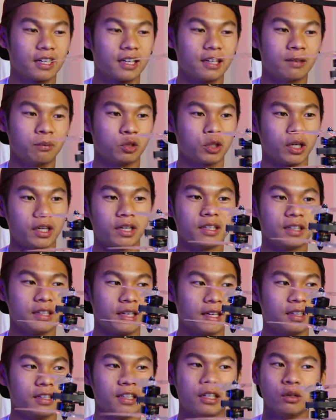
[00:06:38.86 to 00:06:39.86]
time we tried it
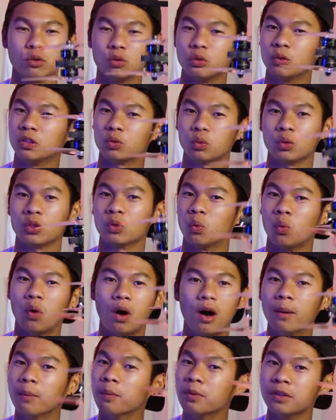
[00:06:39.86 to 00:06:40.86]
again, it was doing this weird
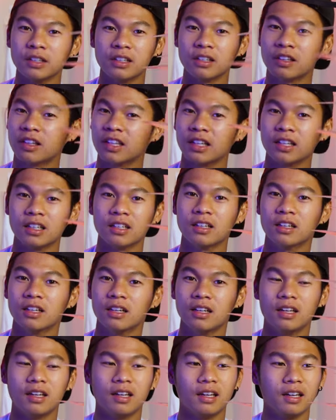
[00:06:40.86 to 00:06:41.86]
wobbling thing.
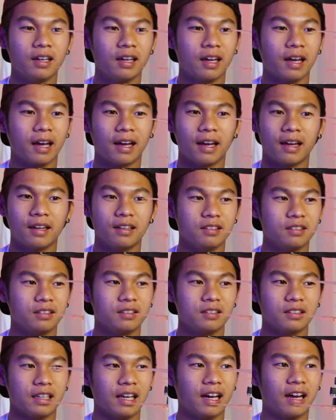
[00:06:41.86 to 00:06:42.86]

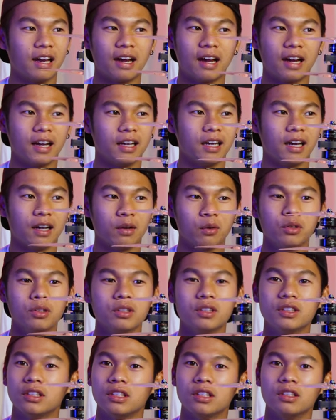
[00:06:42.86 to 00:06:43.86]
And yeah, I, I
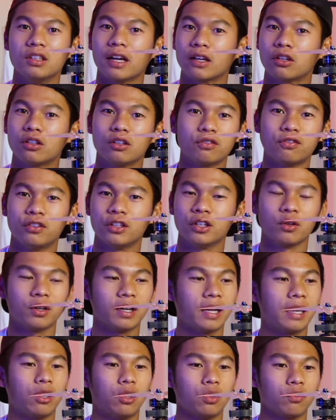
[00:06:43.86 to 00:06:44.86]
really didn't, I couldn't figure
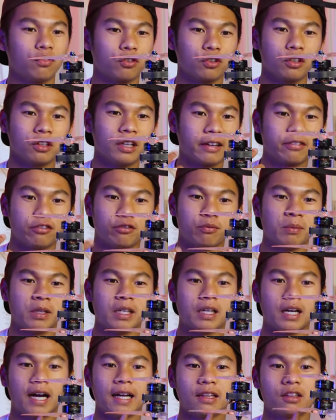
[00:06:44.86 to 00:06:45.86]
it out for the life of
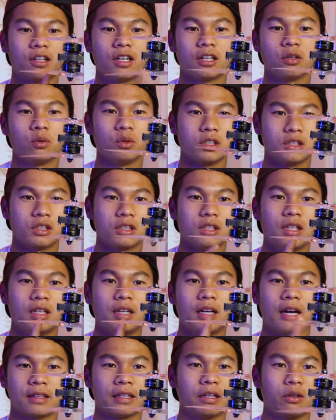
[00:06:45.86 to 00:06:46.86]
me. I thought it was,
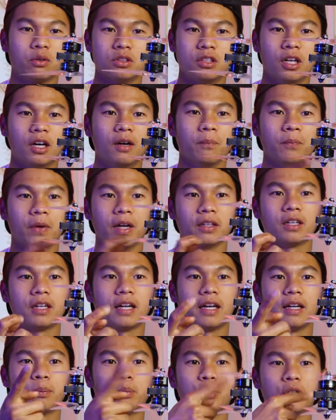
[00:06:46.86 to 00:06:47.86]
I thought I was dumb. I
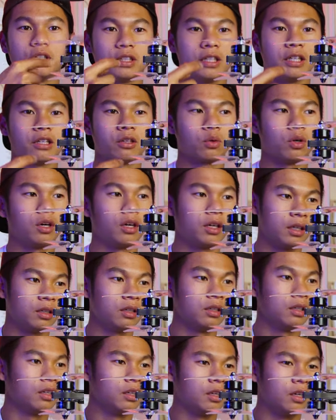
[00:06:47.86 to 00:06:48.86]
thought I had put it together
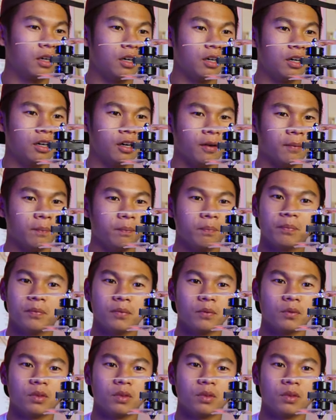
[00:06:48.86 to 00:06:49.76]
wrong. Um,